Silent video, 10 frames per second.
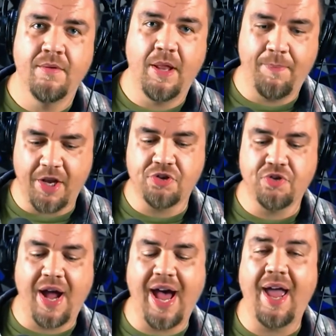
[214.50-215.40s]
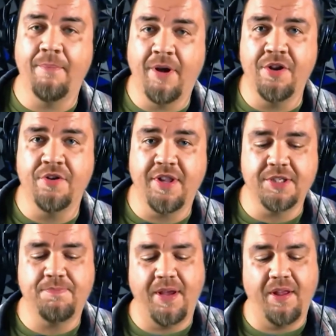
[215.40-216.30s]
That'd be a crime under this
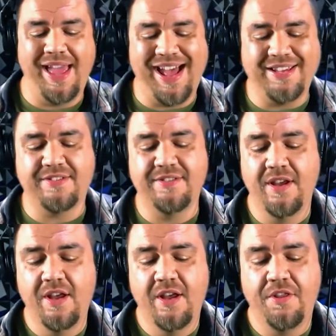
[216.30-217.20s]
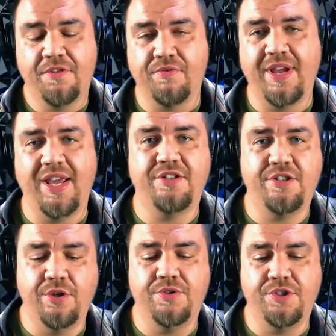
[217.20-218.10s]
bill S three
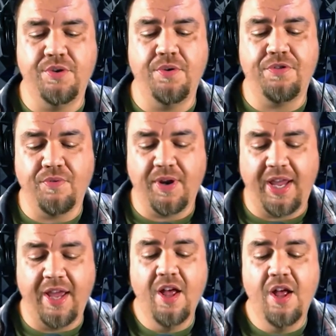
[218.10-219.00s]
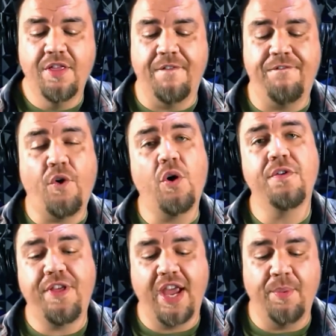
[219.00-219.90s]
two two three. The fourth
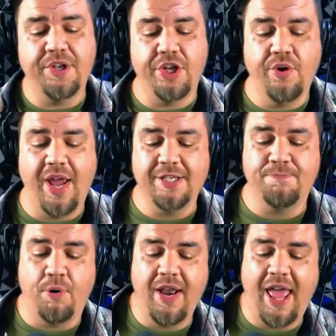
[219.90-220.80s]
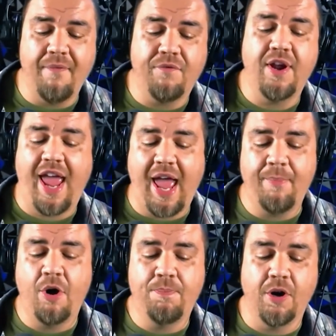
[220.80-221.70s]
thing it would do is put every
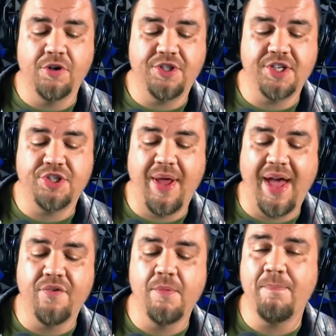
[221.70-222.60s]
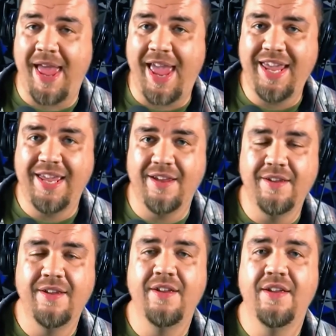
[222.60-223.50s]
ammo purchase you ever make
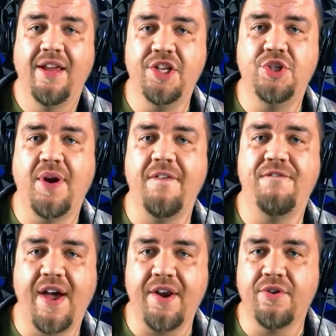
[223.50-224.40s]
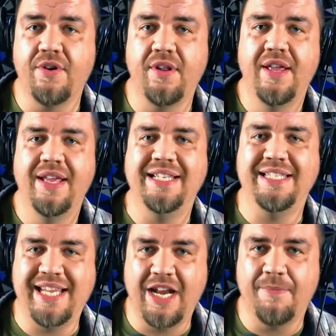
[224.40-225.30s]
into a federal
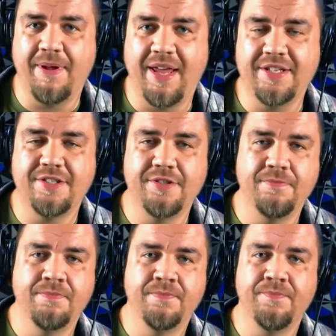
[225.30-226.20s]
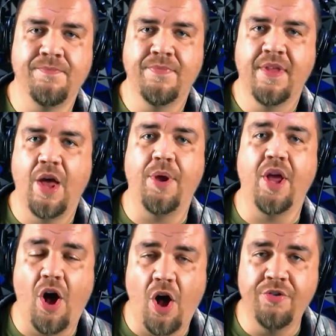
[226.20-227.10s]
database. And we
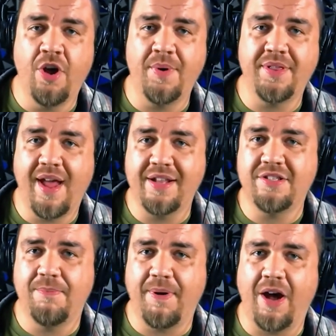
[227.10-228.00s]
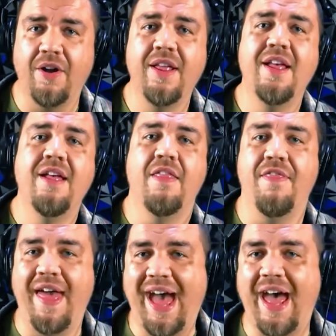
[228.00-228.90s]
all know what that's about.
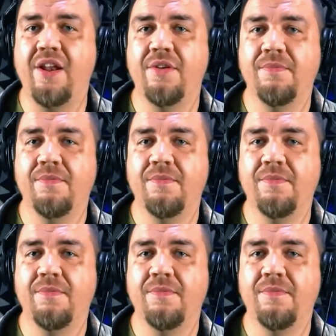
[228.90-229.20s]
That